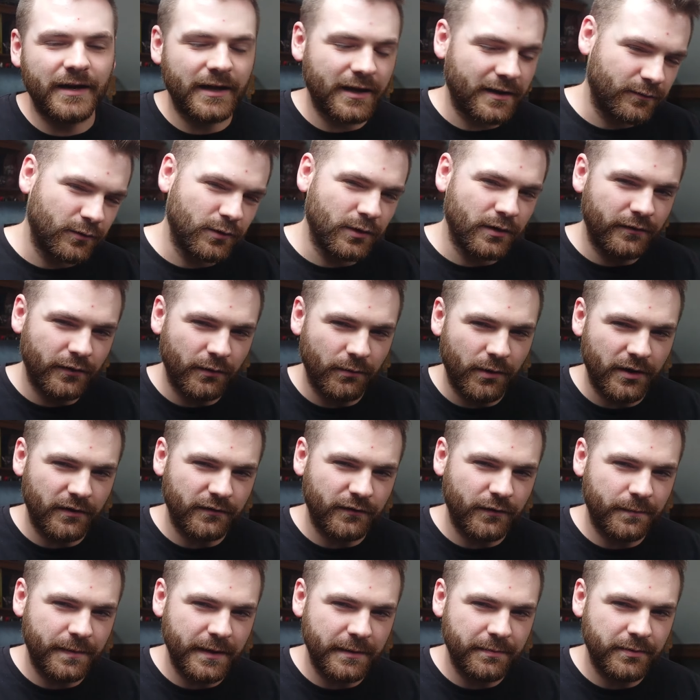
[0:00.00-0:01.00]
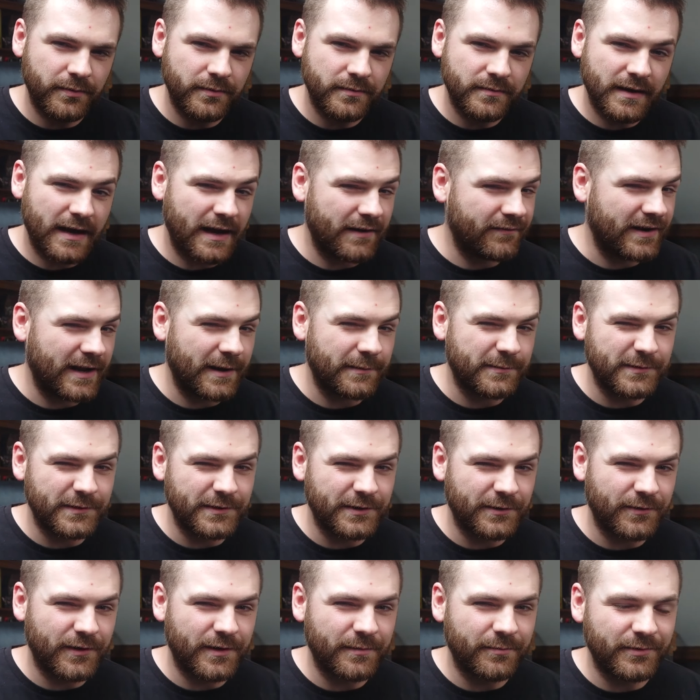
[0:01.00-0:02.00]
I love all of you wonderful people. Have an
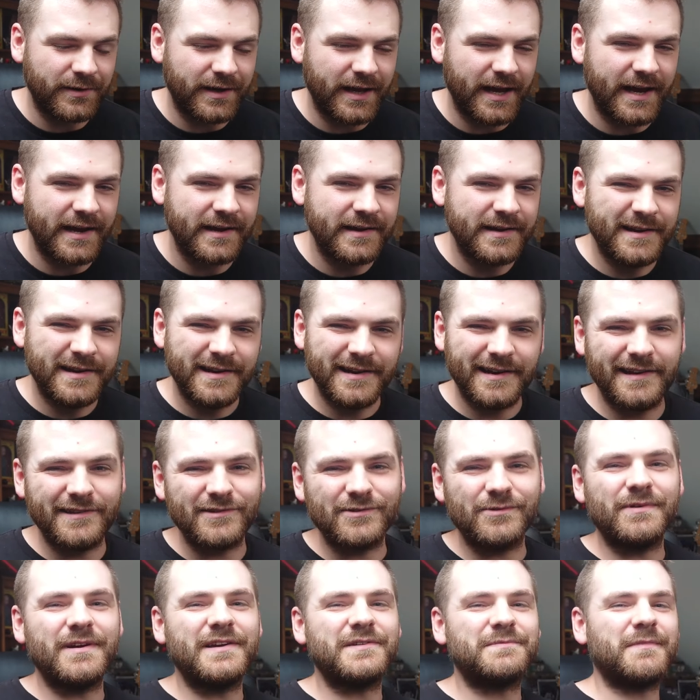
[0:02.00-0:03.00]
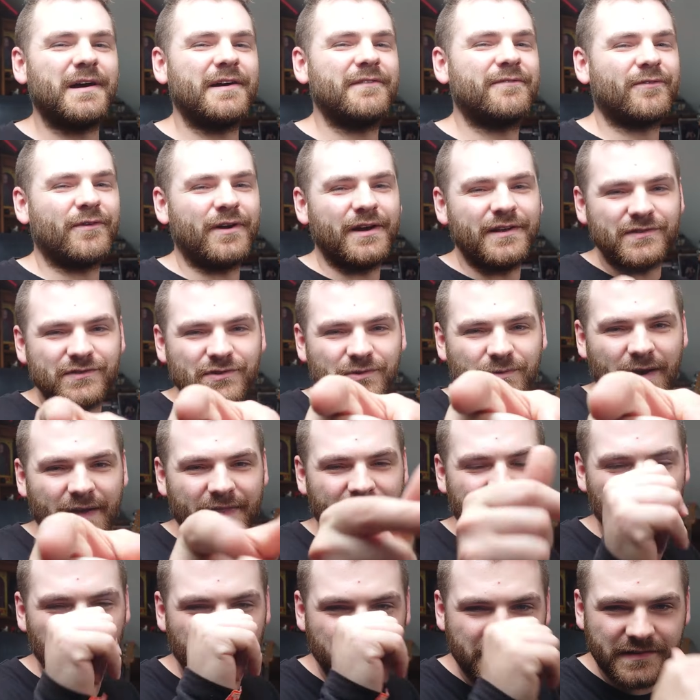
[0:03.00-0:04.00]
absolutely incredible day. And as always, my friends, you
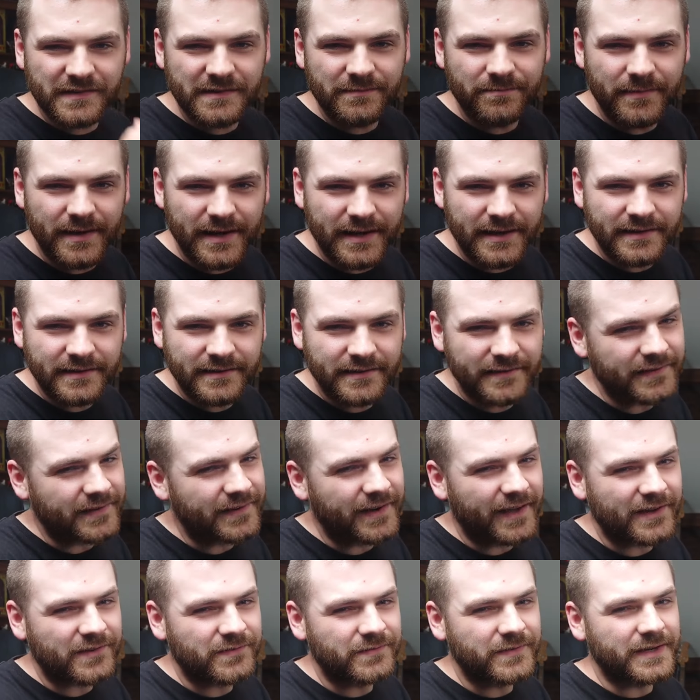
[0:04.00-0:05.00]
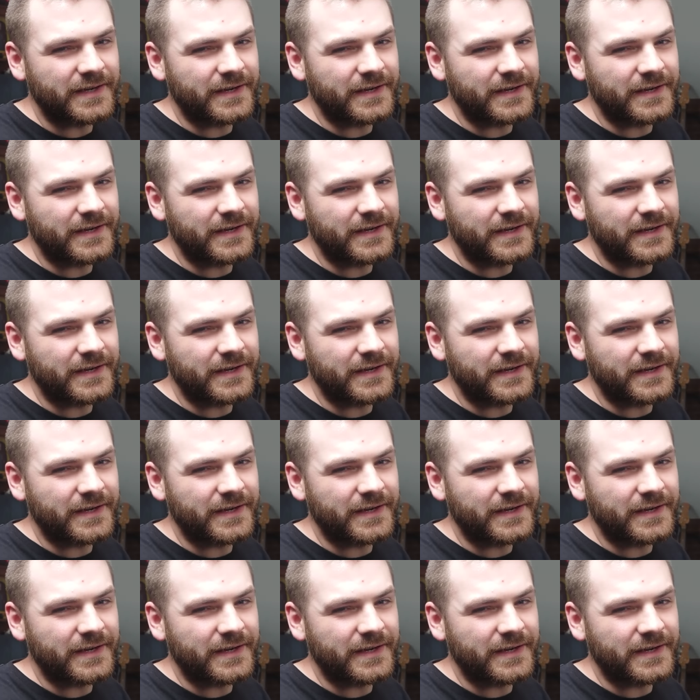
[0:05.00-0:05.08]
right there will see me in the next